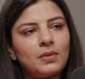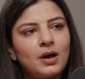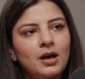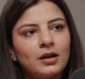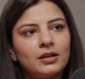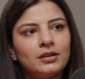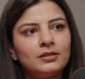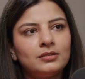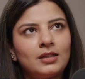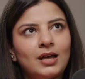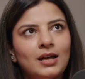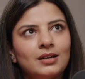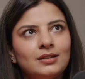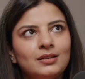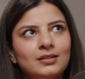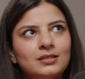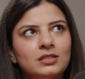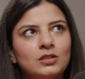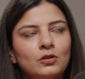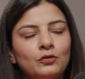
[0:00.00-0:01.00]
market that
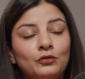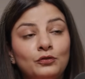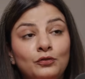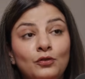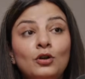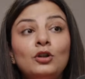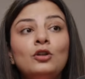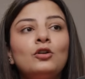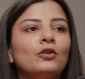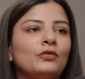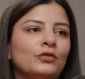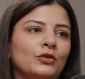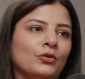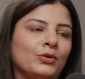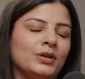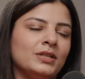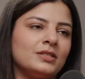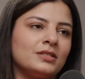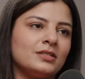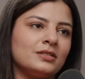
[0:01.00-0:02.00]
is full of
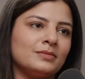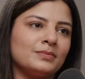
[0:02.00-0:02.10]
noise?